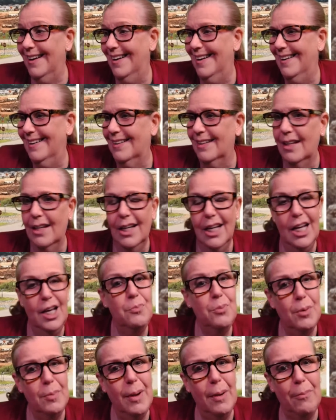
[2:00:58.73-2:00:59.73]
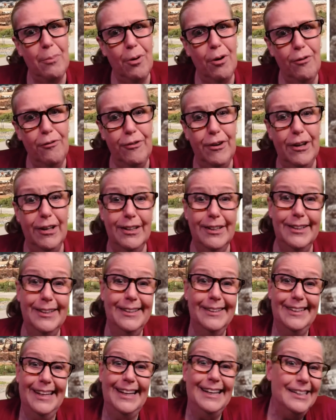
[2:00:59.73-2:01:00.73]
and he put my profile in it
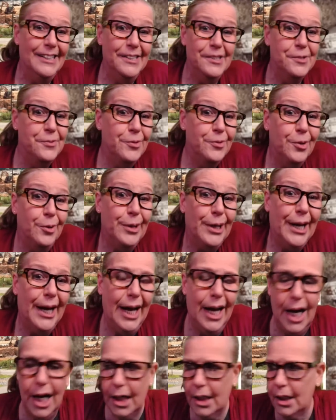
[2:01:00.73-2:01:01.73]
that I didn't even know he had.